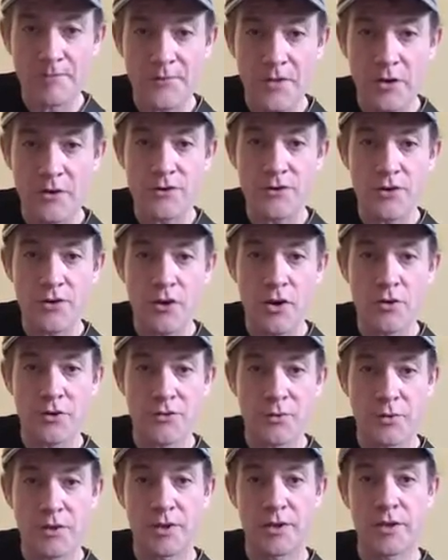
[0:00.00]
Here's the
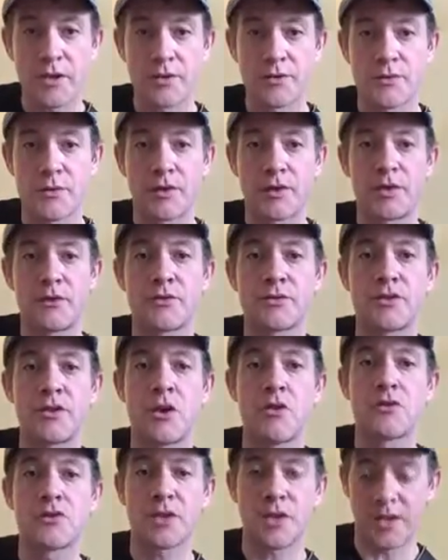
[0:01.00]
notes we're going to use. We're going to use
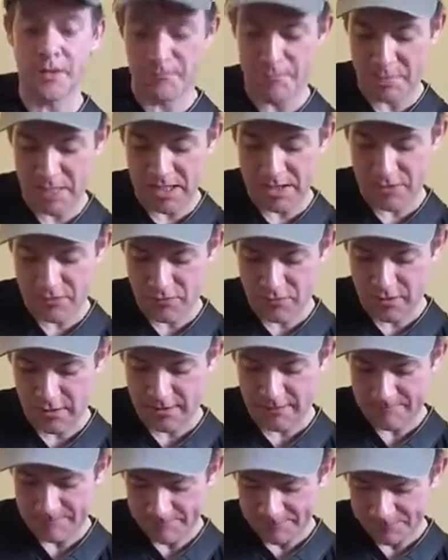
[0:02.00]
notes on the B
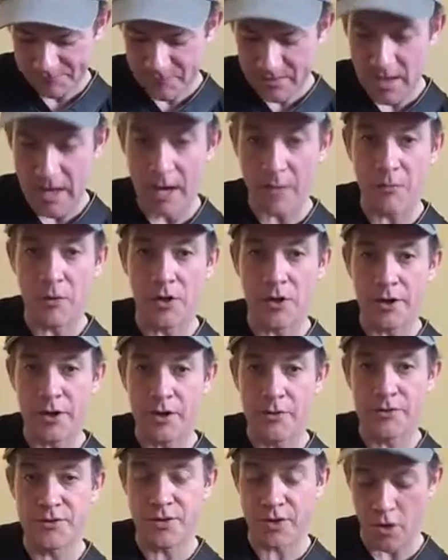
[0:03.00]
string, and we're going to
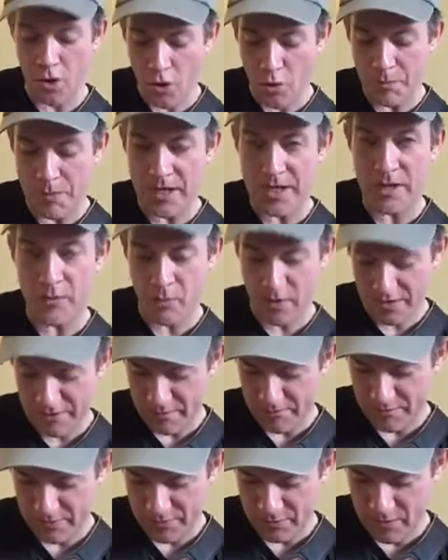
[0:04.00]
use the open E with
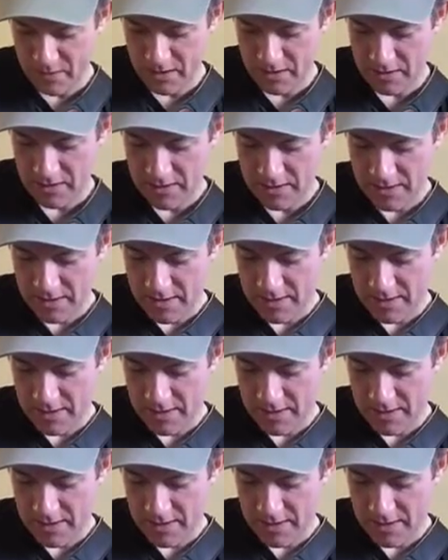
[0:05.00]
them as well.